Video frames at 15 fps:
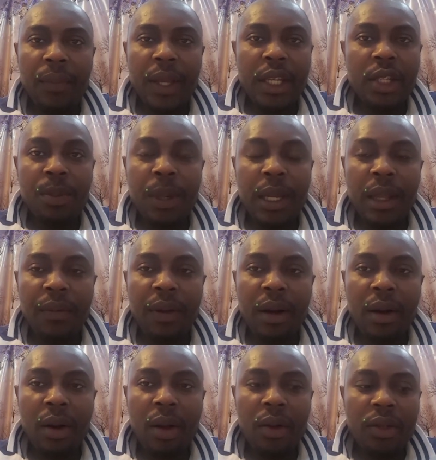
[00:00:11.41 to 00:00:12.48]
It's been a
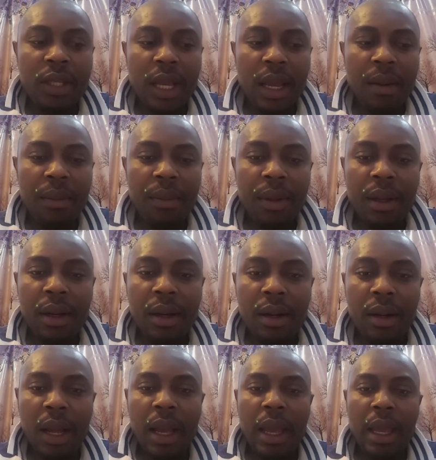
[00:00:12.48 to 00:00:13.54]
very long time.
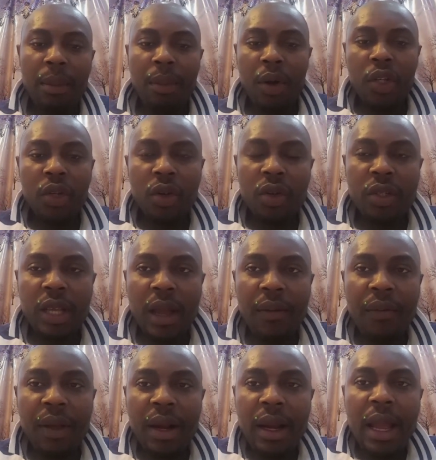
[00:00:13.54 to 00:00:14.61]
Emotions
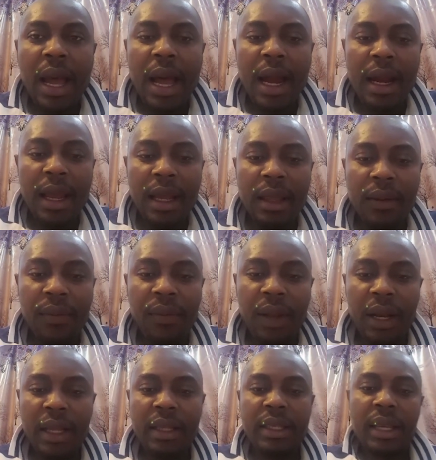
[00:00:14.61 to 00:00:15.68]
are very high and the
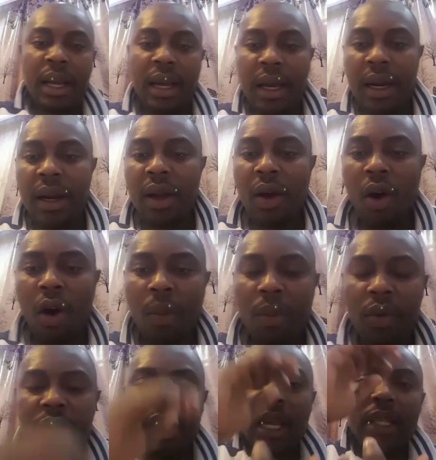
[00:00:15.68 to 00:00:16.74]
feelings are
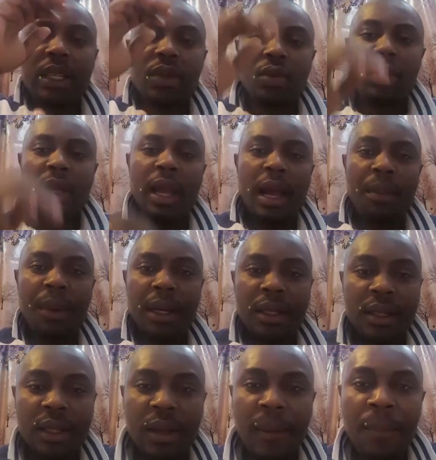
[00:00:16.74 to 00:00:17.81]
almost getting to the
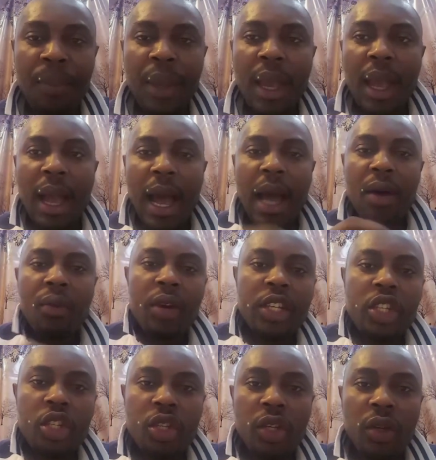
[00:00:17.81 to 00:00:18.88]
apex. I
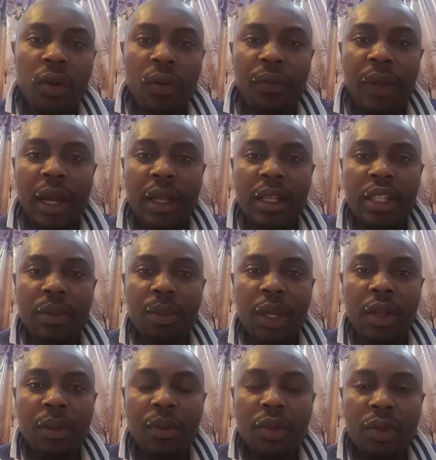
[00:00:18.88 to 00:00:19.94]
reached to you via this
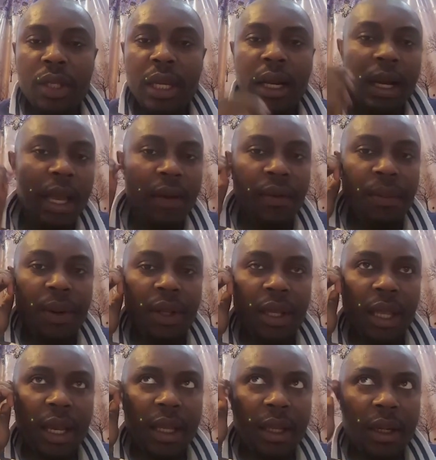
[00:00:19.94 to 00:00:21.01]
medium to tell
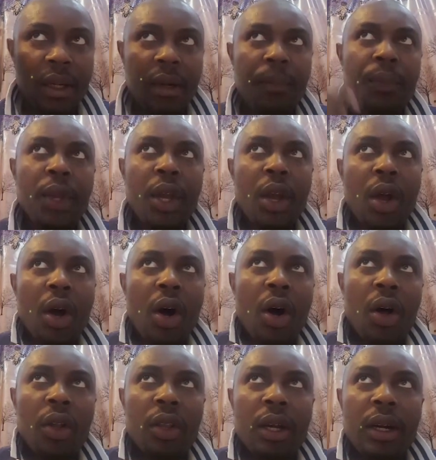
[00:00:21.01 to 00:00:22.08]
everybody that
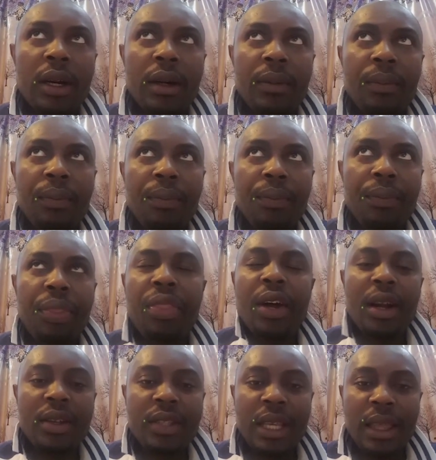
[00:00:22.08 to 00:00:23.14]
on the
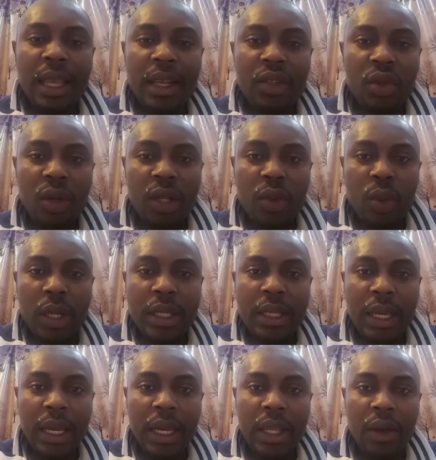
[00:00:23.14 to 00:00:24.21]
Thursday next week,
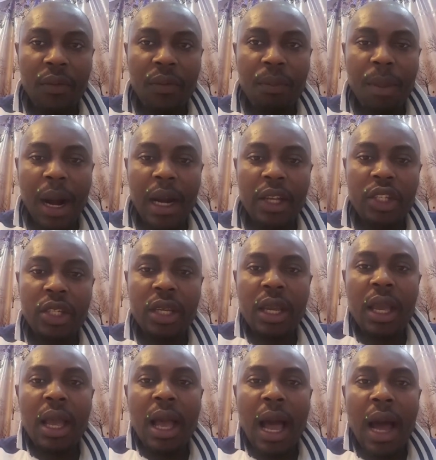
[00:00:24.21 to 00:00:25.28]
28th of March,
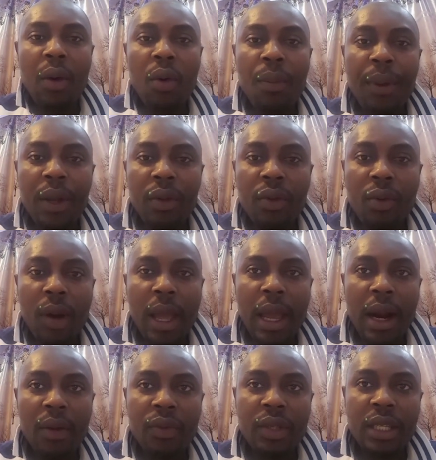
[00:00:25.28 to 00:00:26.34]
I will be on Cry
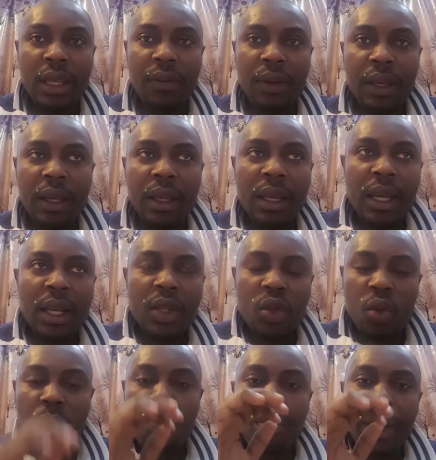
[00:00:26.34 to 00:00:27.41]
Out TV
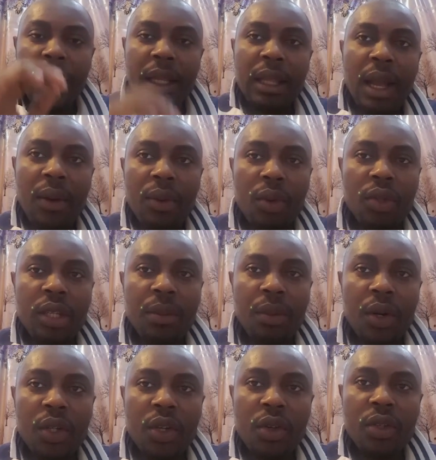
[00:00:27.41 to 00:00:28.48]
to bring down those
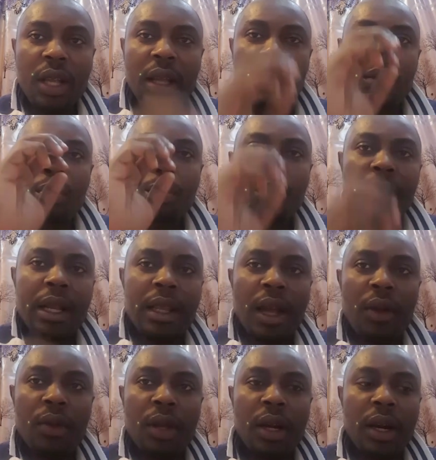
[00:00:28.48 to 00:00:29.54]
emotions and bring
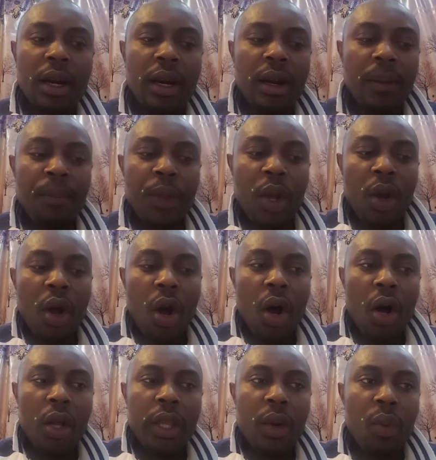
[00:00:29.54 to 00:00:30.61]
down
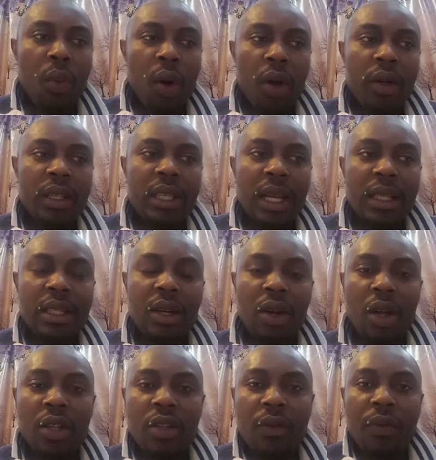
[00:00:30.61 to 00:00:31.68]
all the worries that
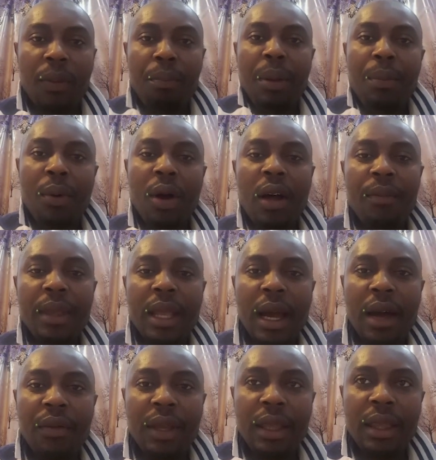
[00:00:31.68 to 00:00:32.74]
lots of people have been
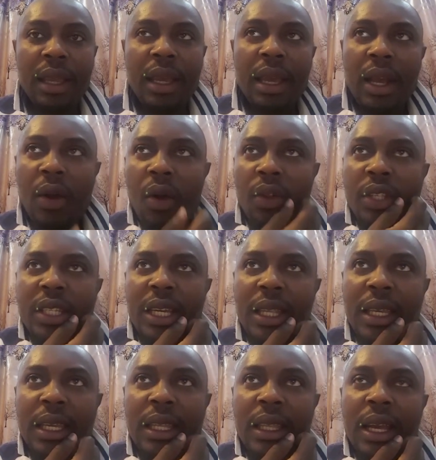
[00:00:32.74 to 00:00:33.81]
having
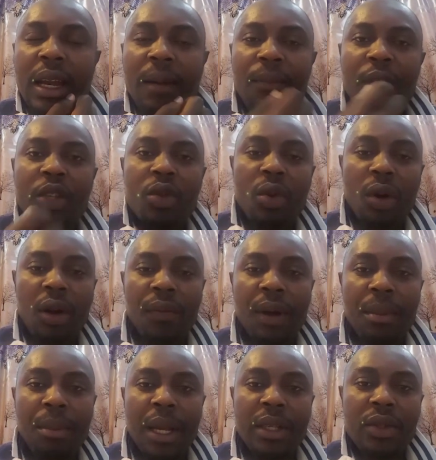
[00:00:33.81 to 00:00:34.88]
concerning the sword of
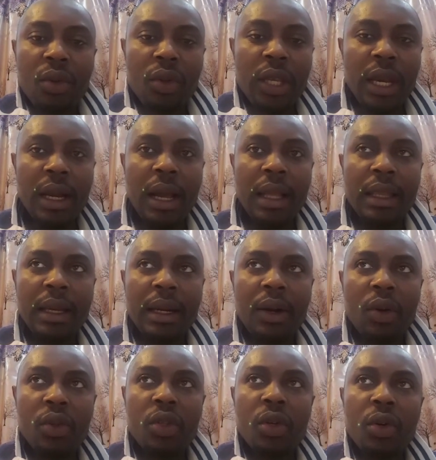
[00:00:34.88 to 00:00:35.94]
Ambazonia and
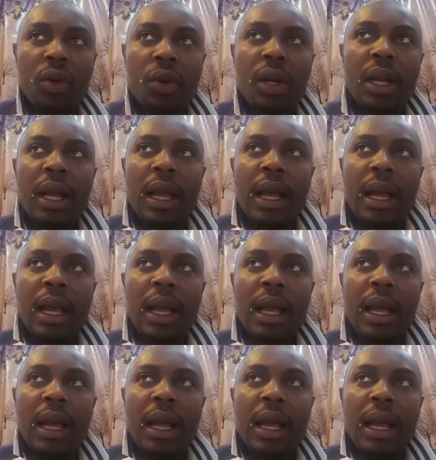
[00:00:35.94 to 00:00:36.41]
also